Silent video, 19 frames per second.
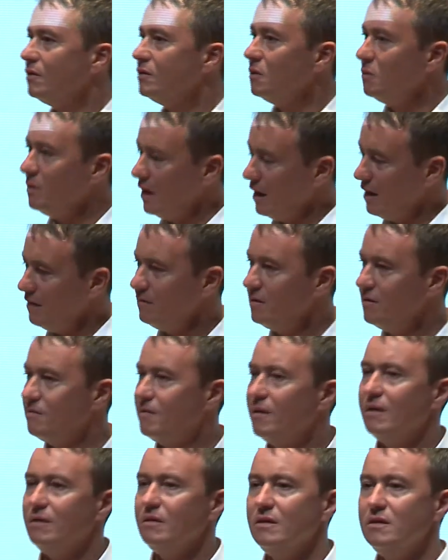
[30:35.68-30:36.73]
So we have to
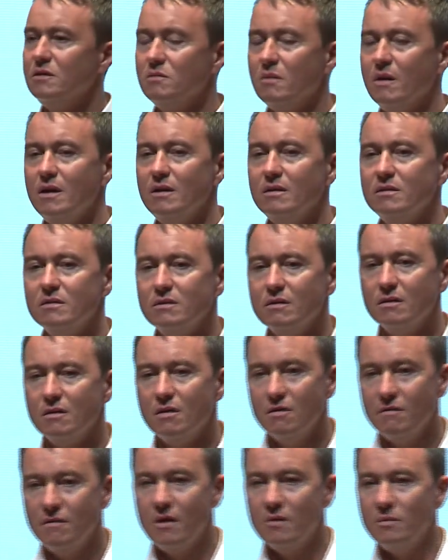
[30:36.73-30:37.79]
find these ways
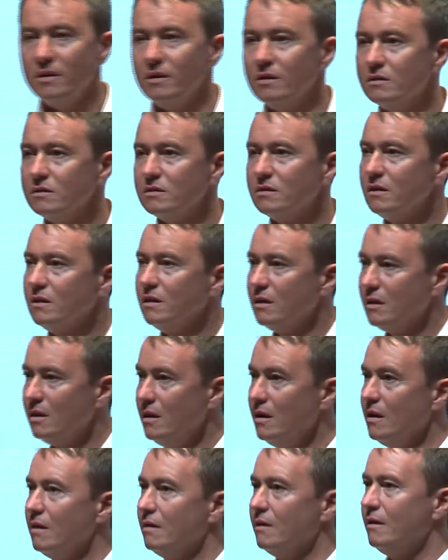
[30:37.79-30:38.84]
of helping us
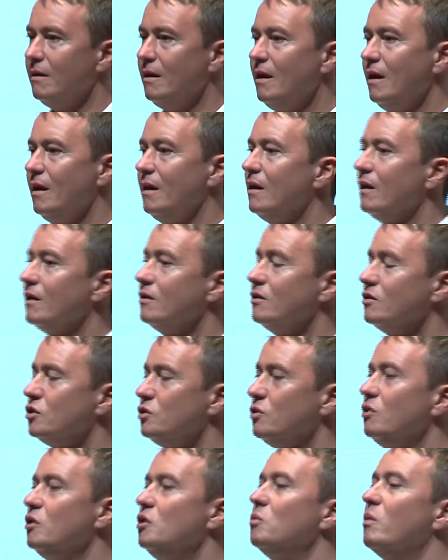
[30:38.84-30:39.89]
clear. And I can
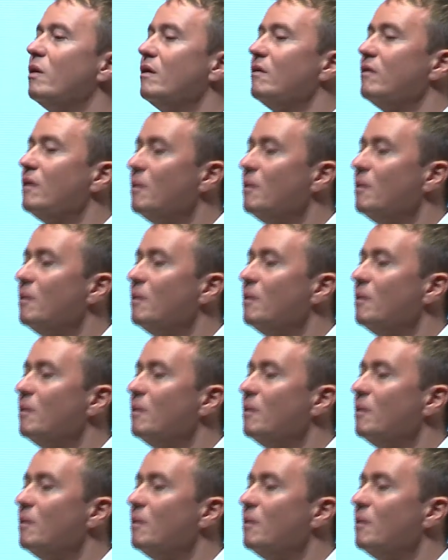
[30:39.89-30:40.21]
assure you one